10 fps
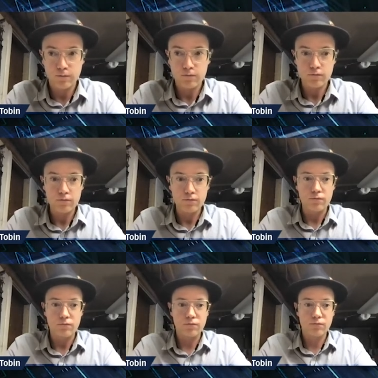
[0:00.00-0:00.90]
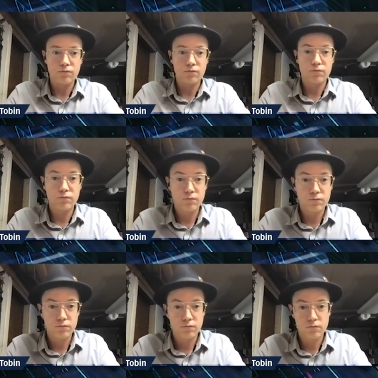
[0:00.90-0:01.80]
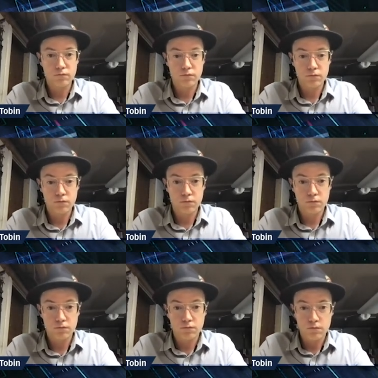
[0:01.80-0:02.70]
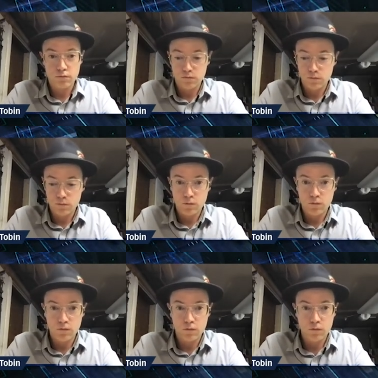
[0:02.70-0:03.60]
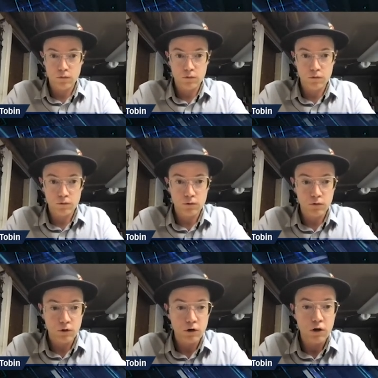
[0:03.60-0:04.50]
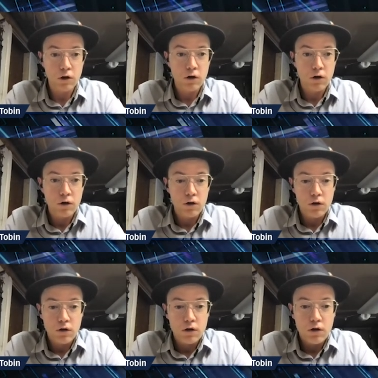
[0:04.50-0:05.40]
No one is speaking in this clip.